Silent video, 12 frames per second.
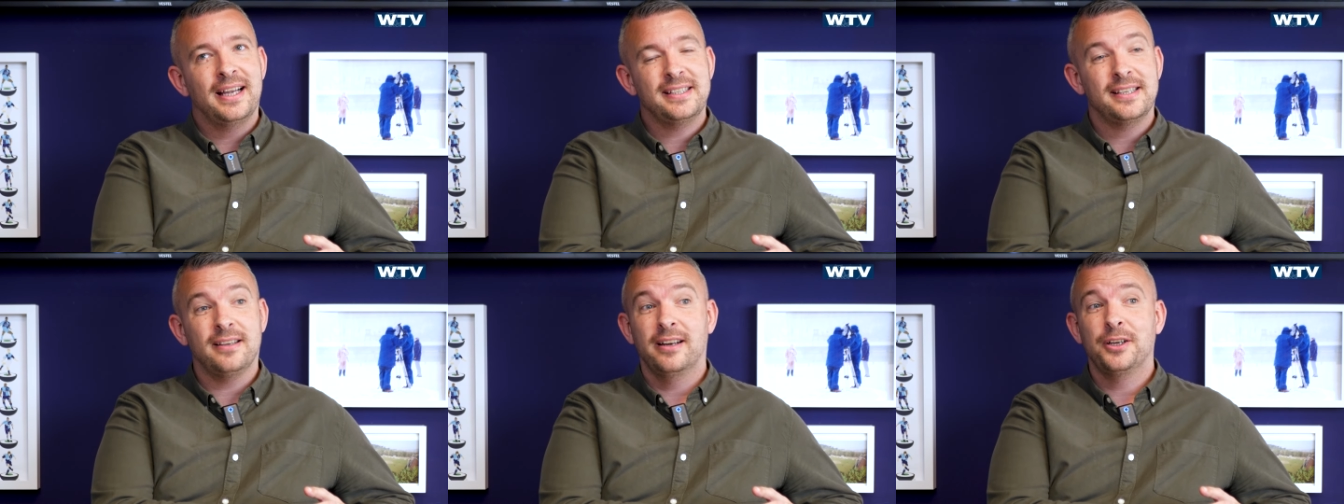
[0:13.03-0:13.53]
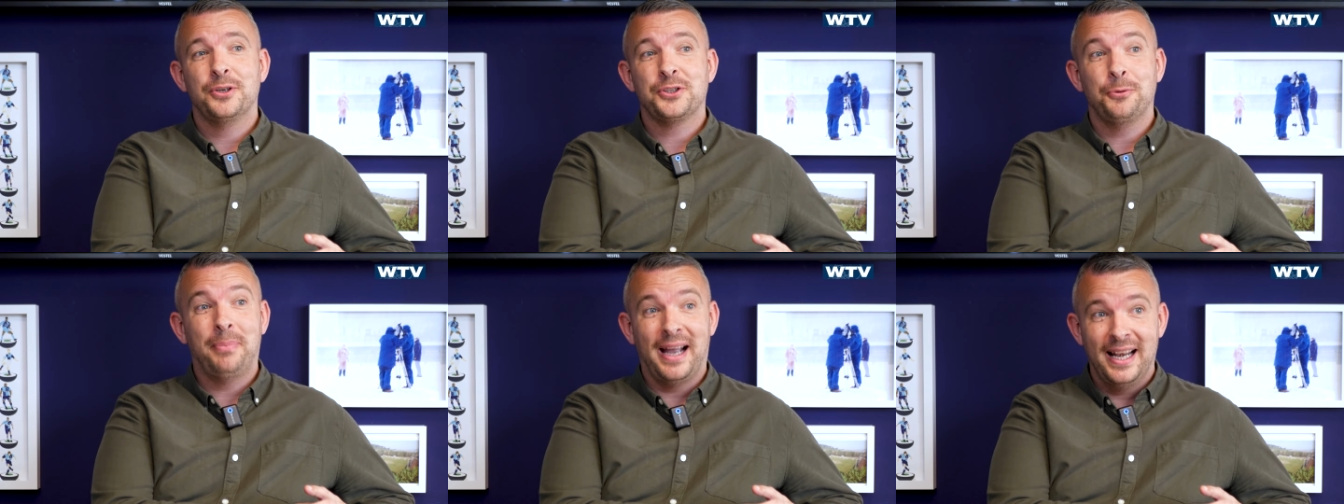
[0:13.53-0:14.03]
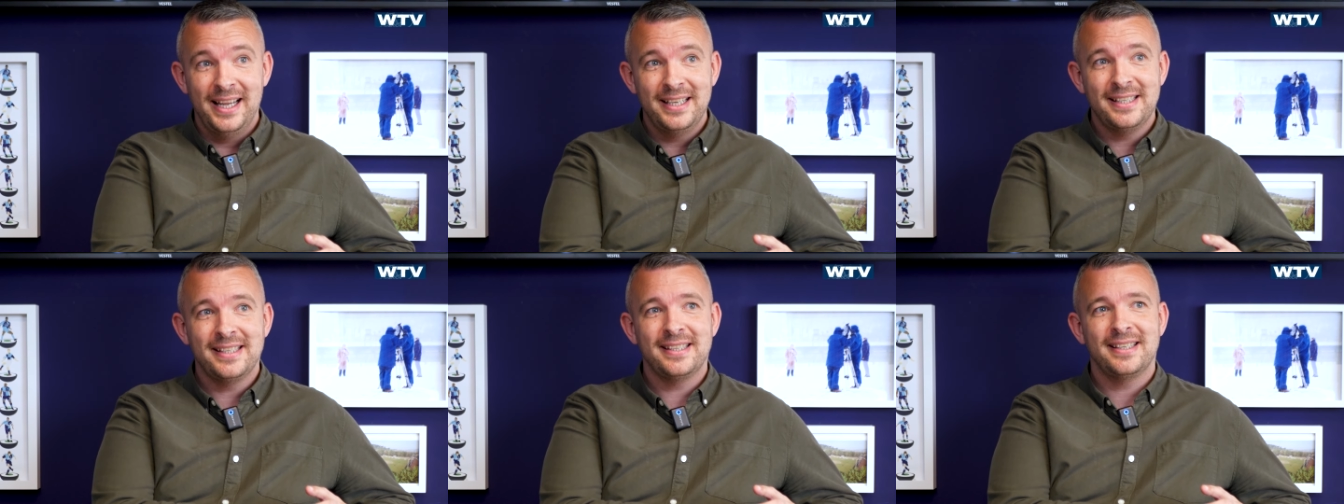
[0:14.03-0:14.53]
I actually started at Crystal
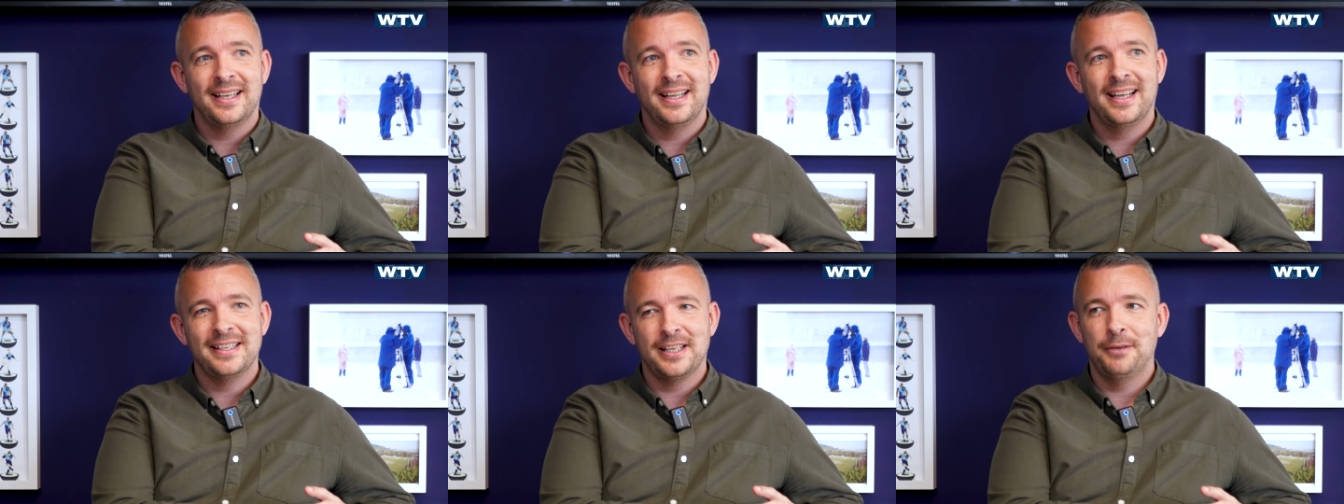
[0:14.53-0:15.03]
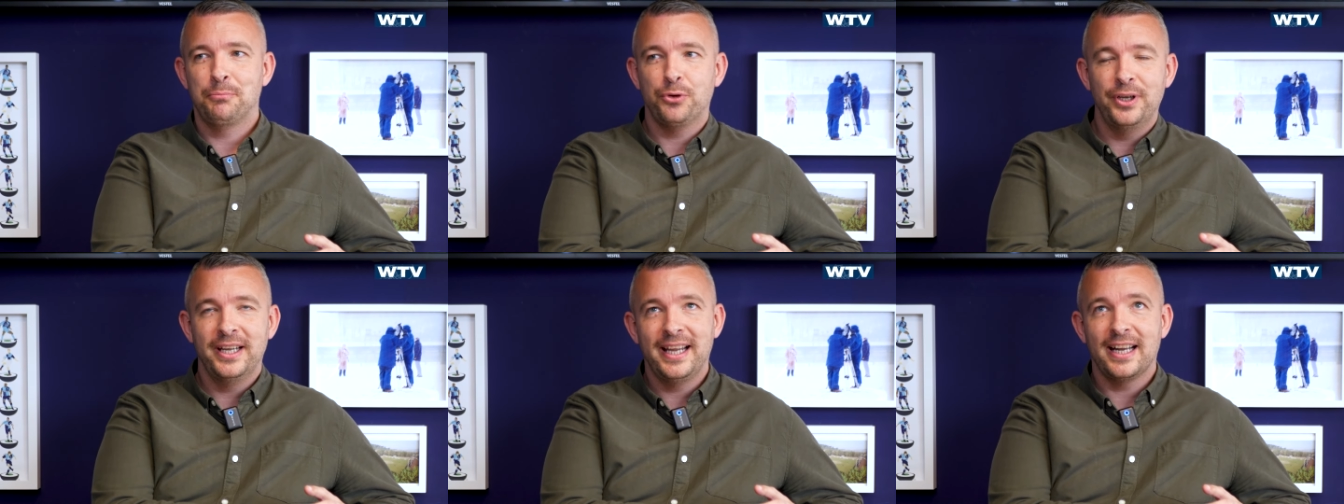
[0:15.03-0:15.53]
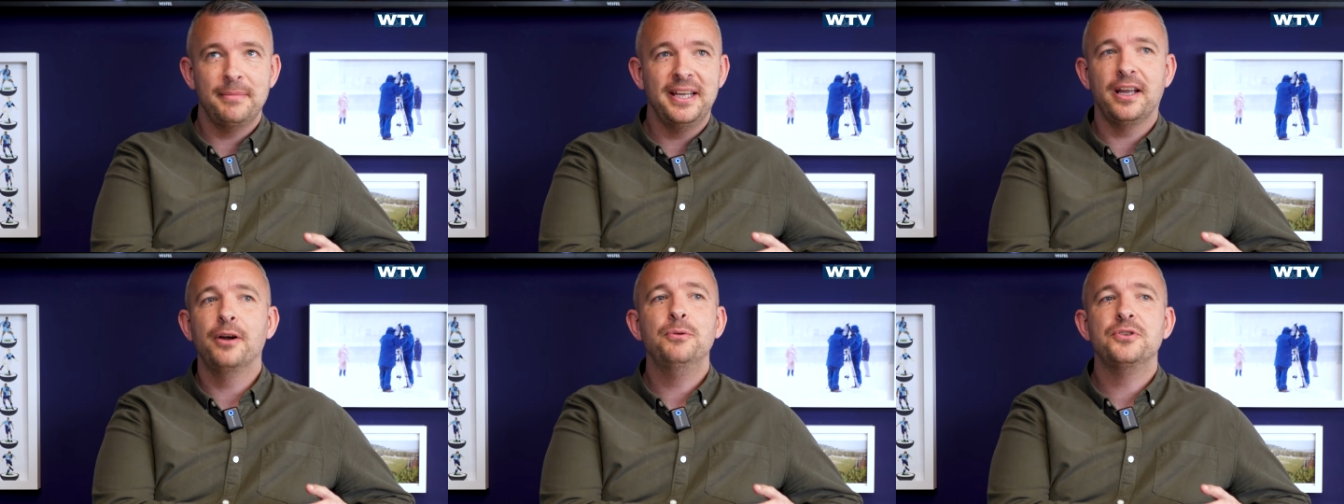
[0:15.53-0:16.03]
Palace uh, as a pre-academy
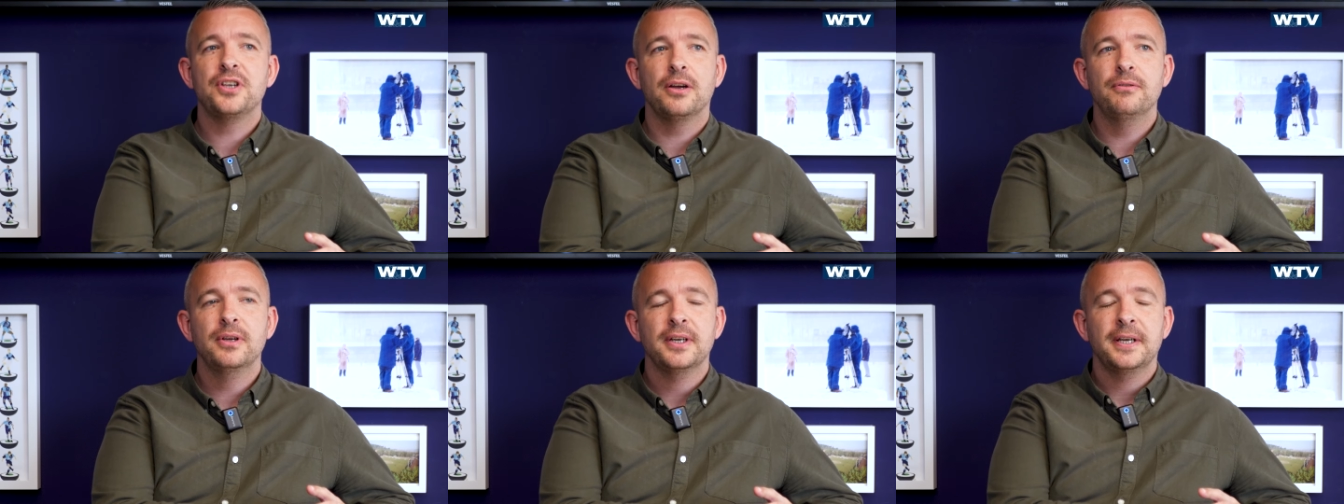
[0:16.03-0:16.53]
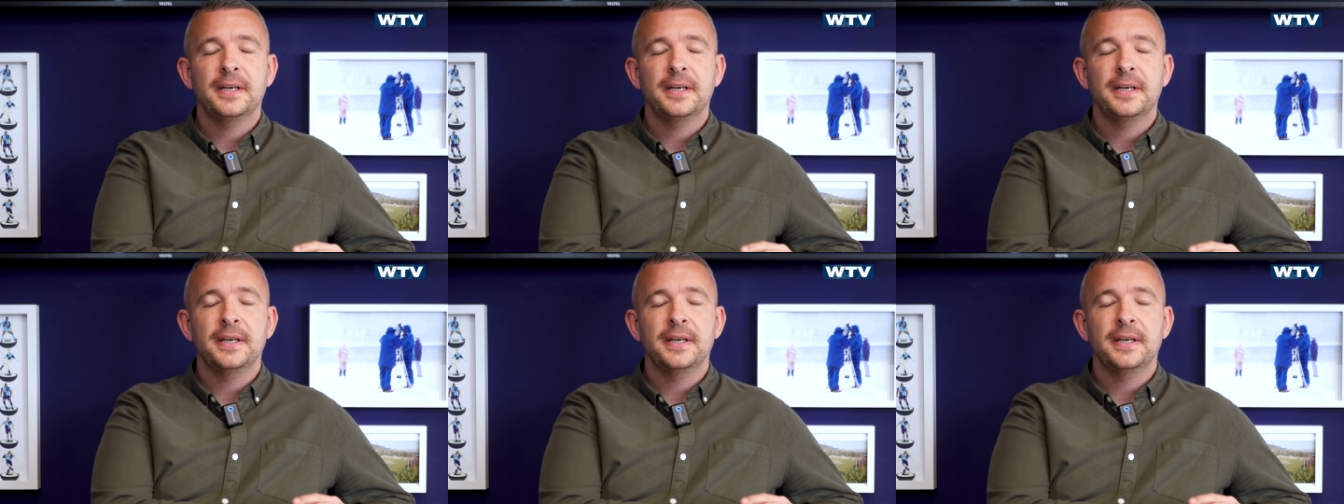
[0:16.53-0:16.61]
coach. So